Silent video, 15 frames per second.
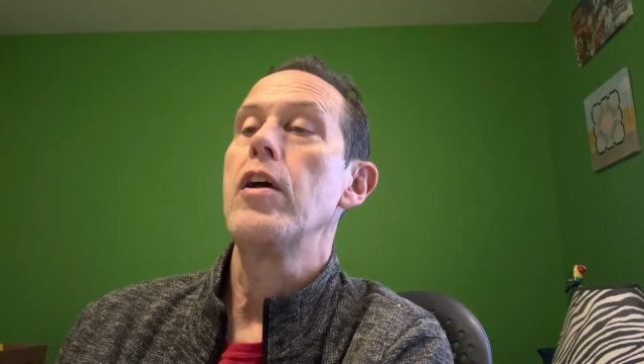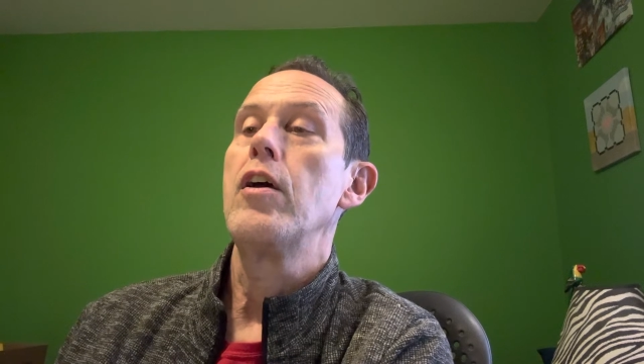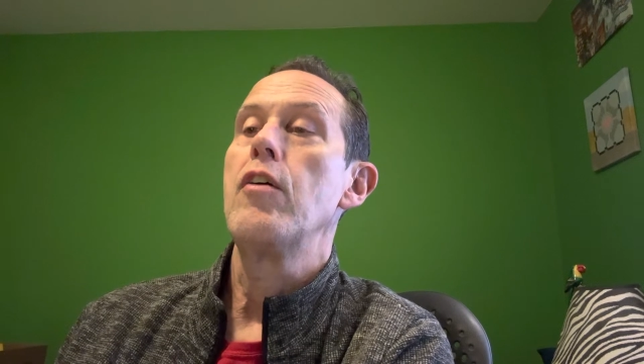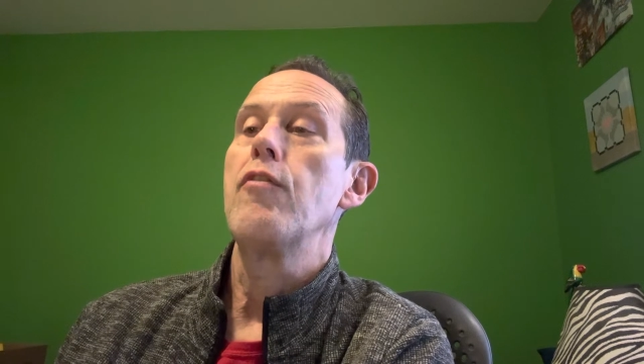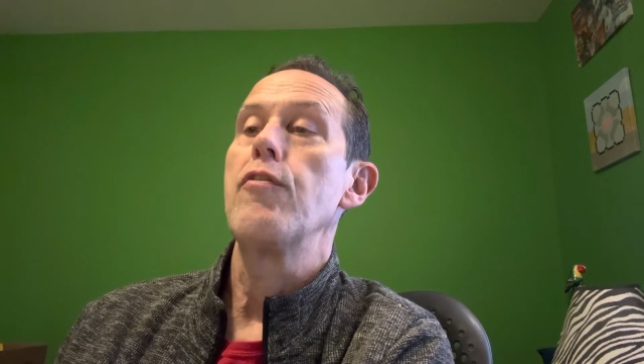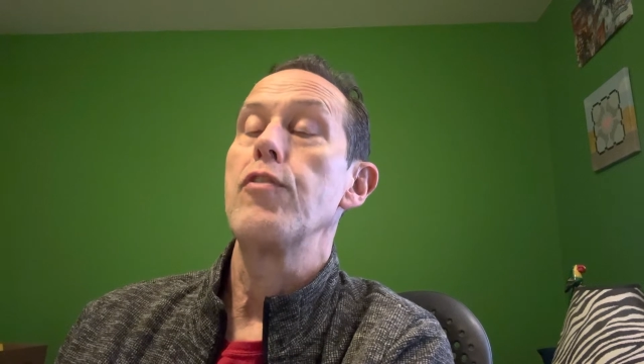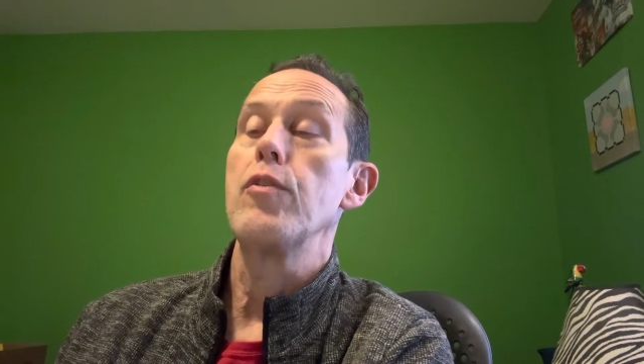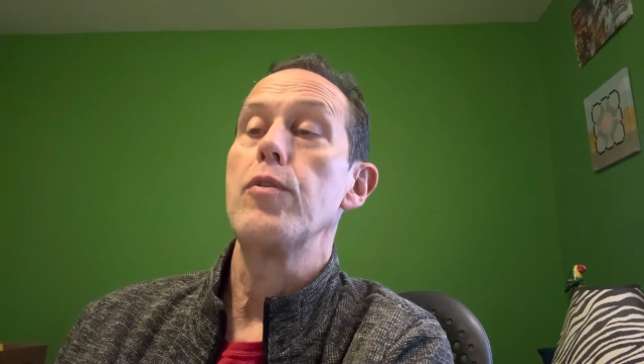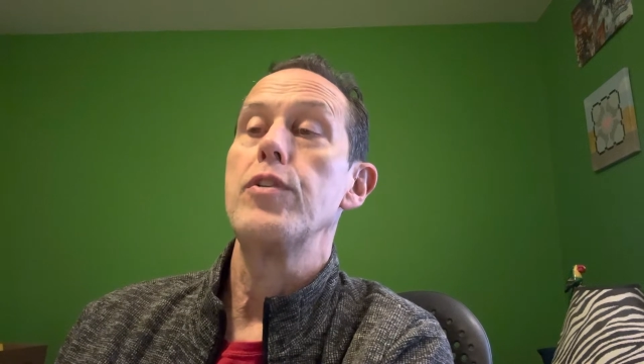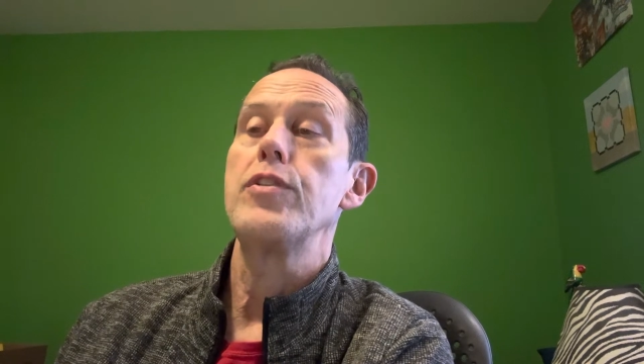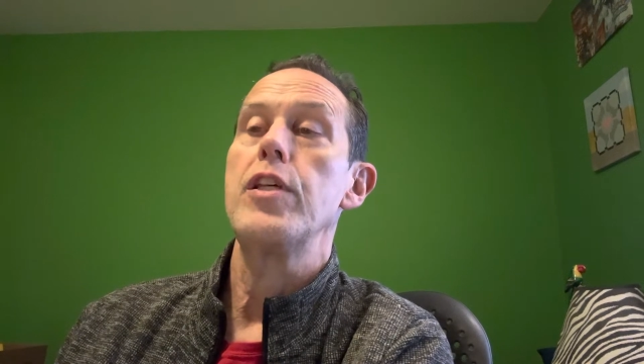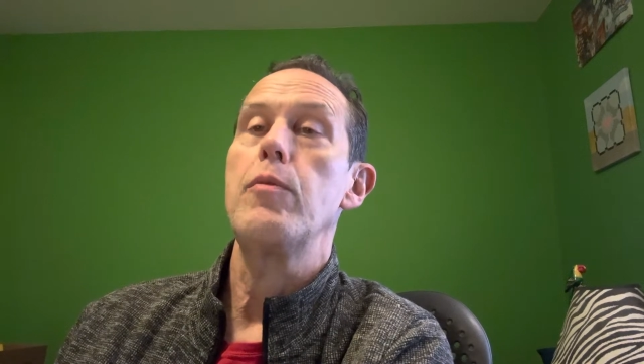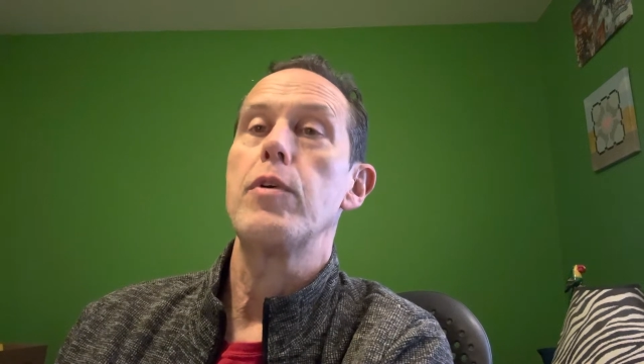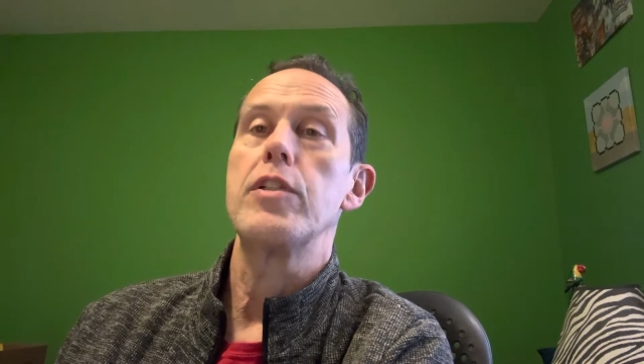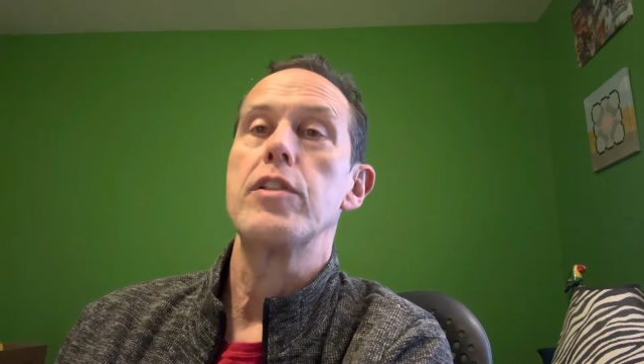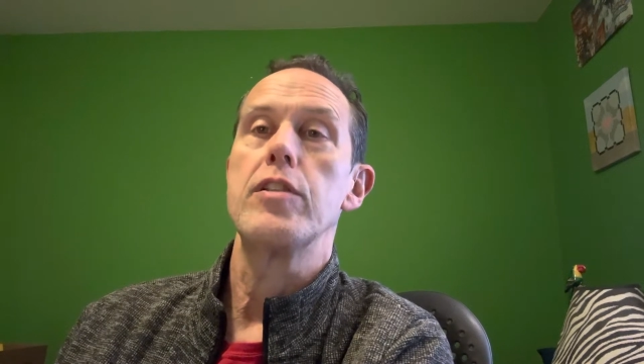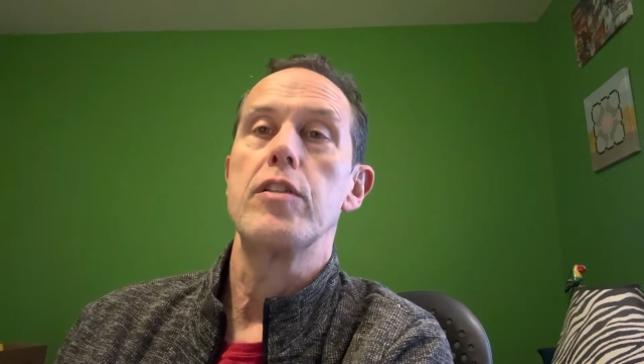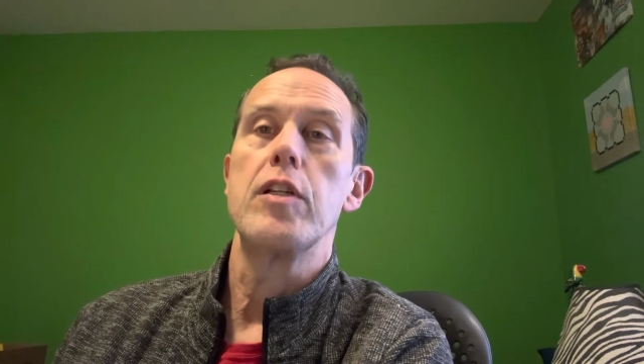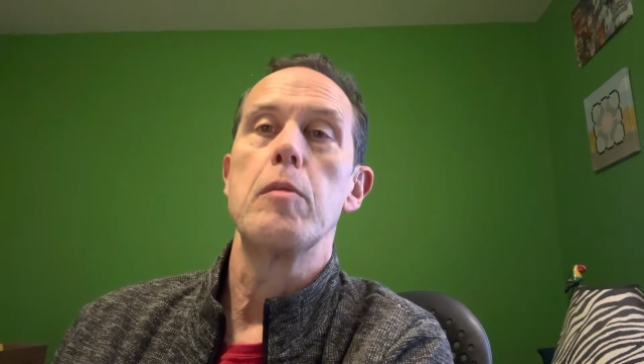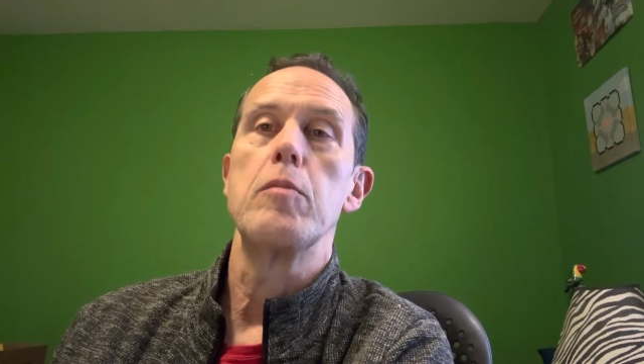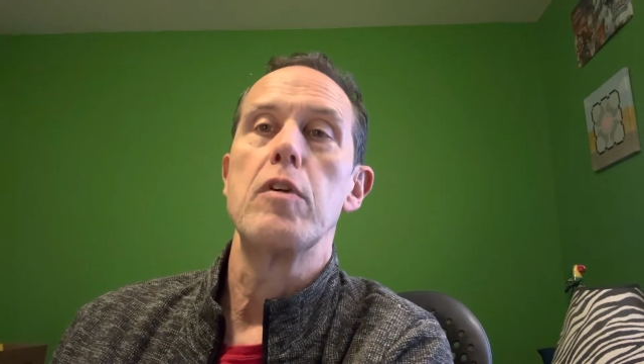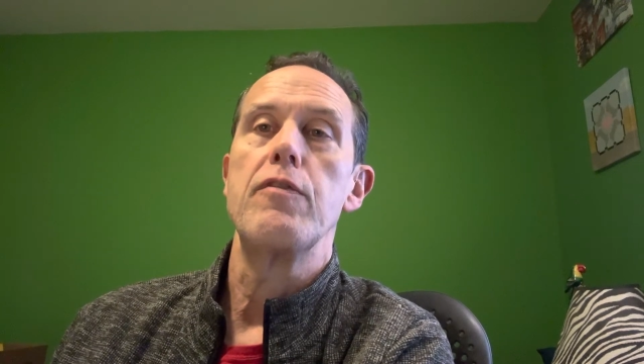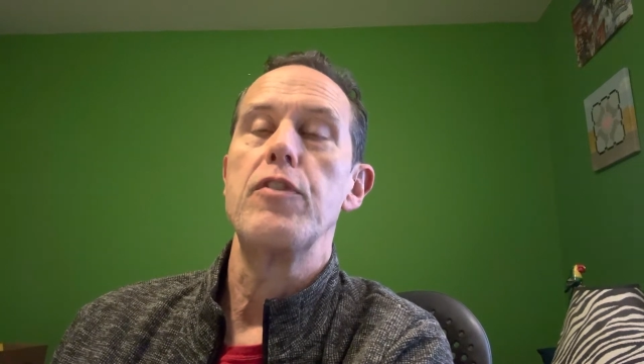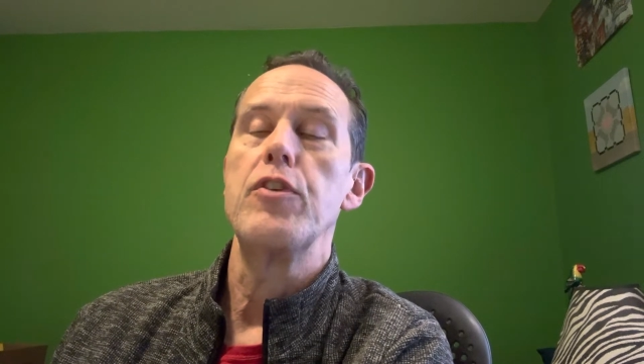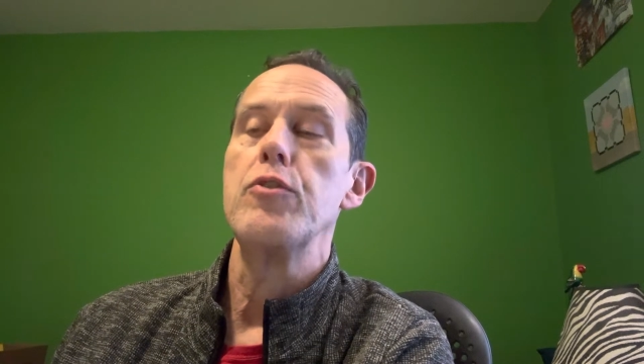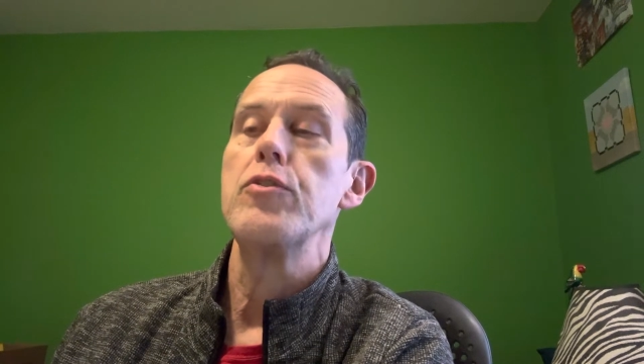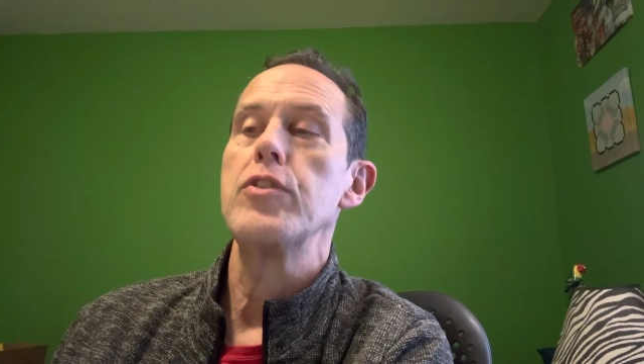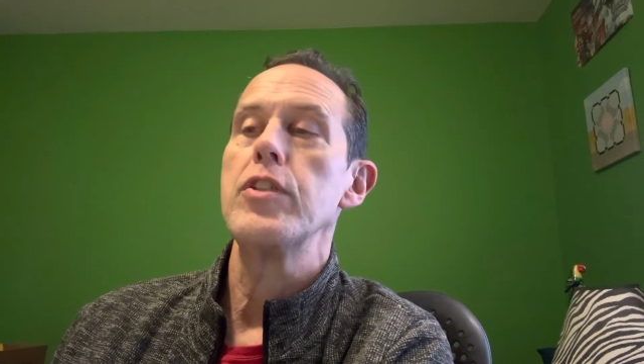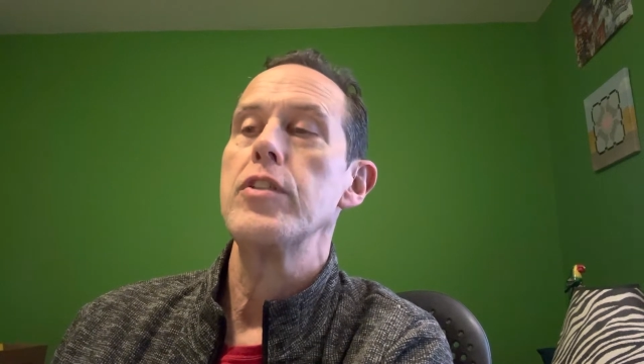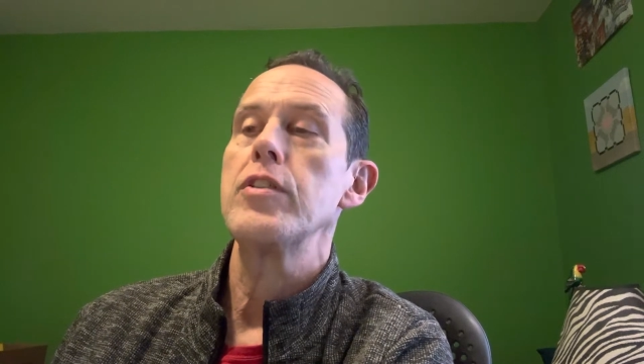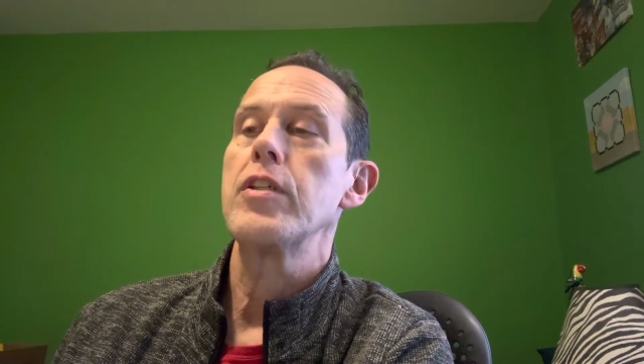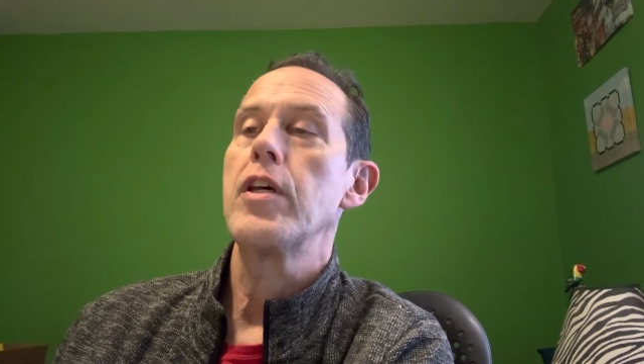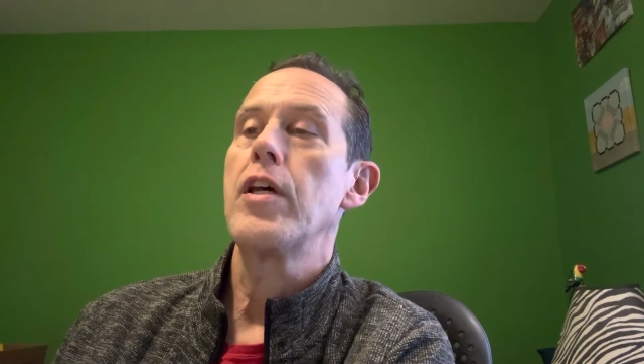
fluency, which is the number of uses